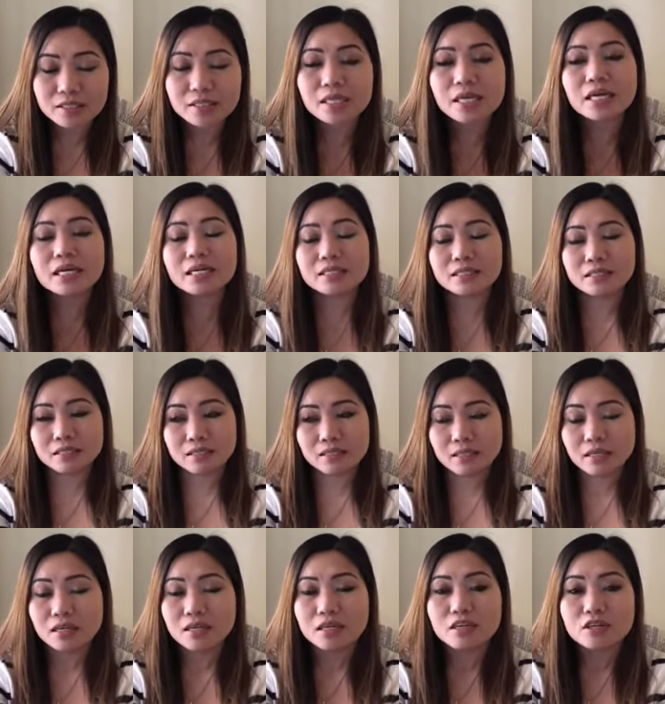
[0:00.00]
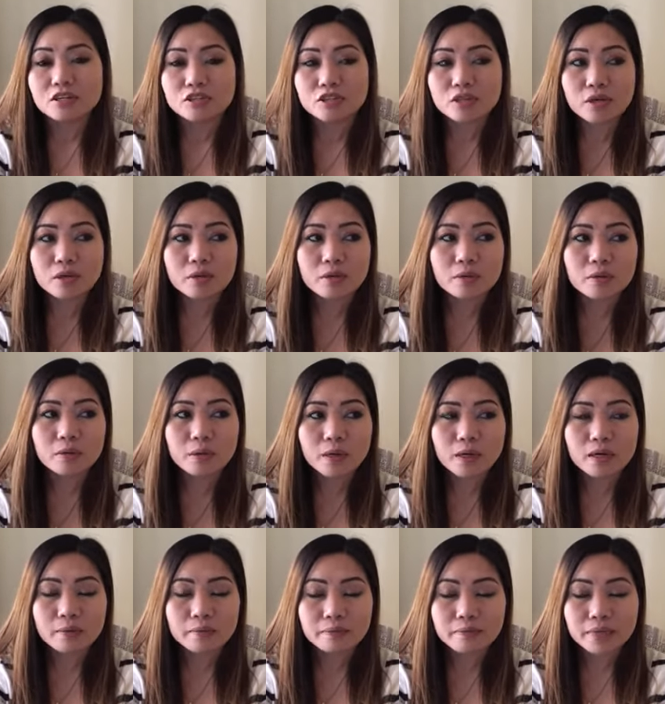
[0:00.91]
Yes, so
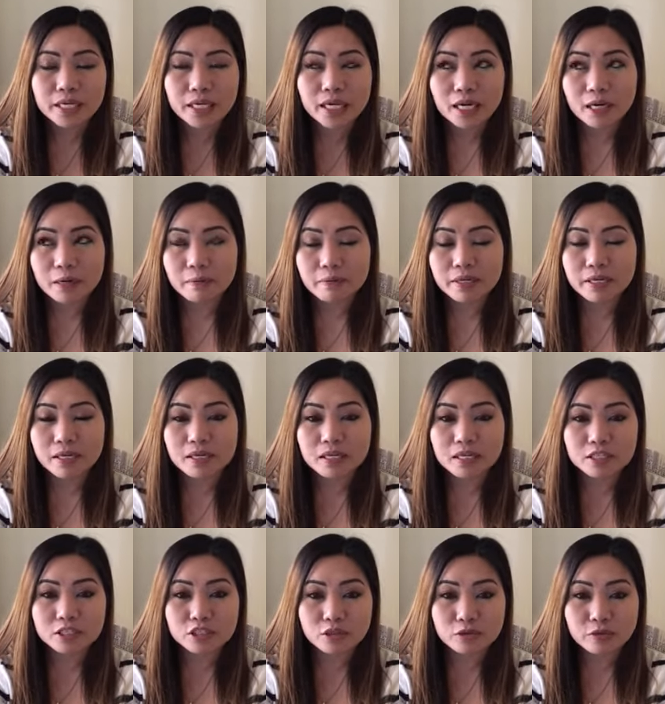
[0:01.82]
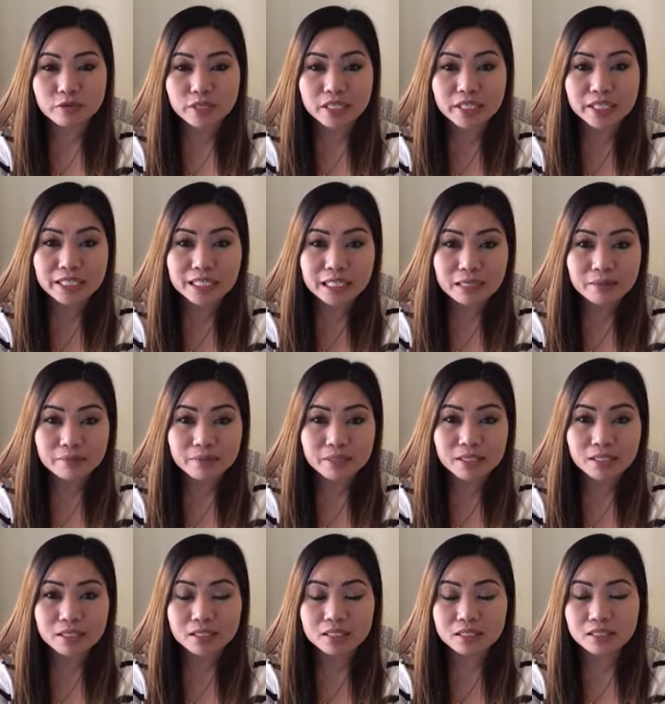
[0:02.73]
my hubby is already
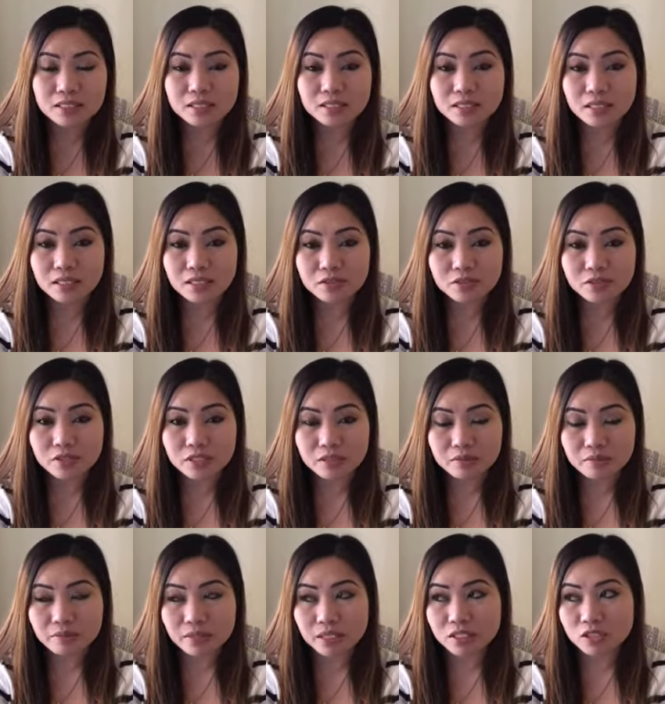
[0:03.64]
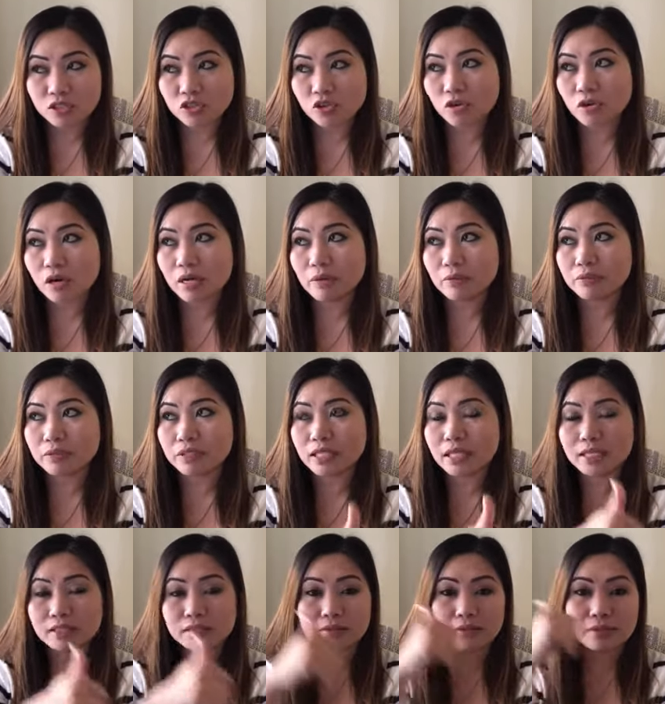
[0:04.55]
coming his treatment, so I would
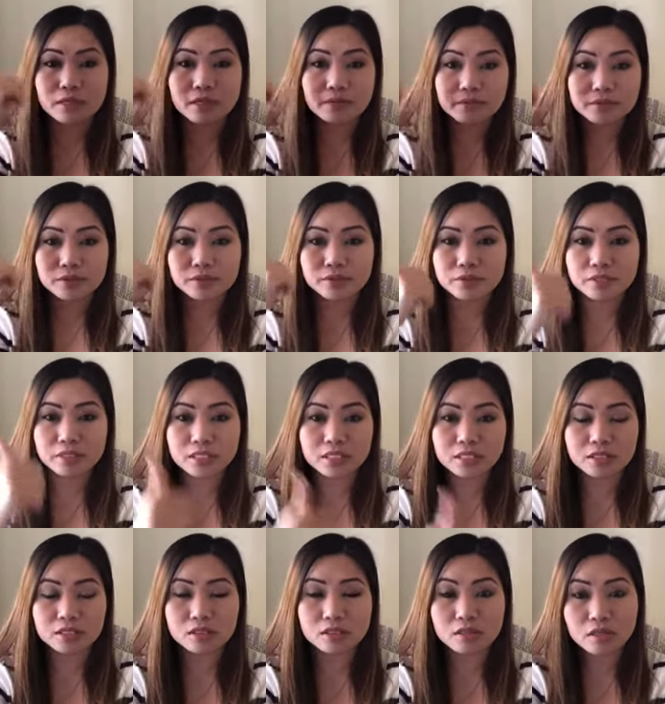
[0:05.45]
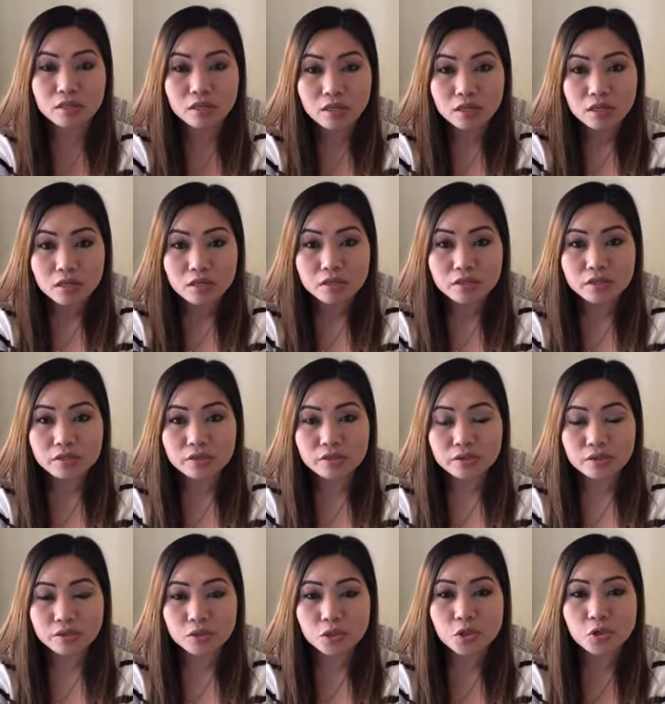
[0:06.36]
like to have to just, you
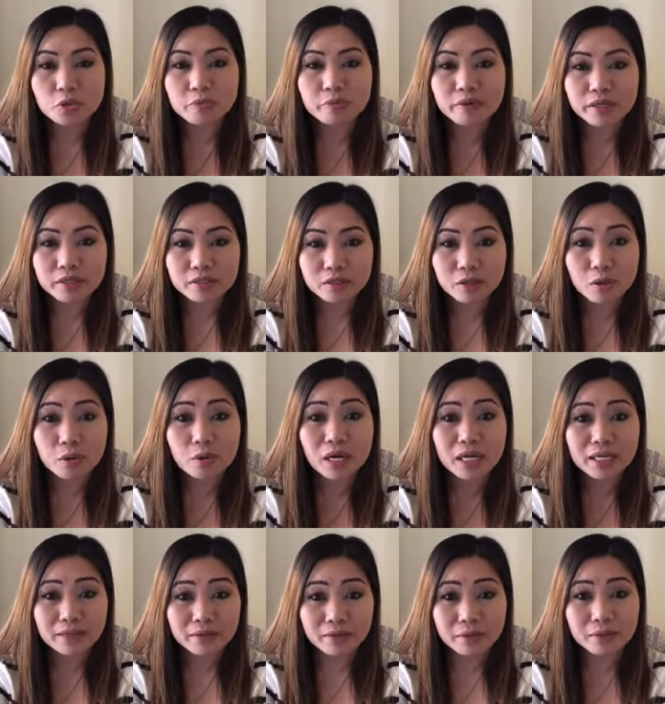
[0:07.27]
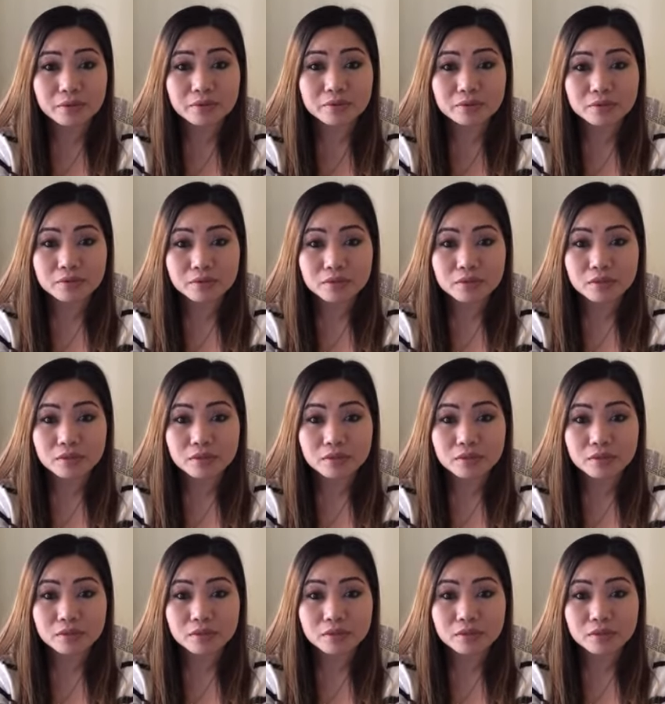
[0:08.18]
know, go alone.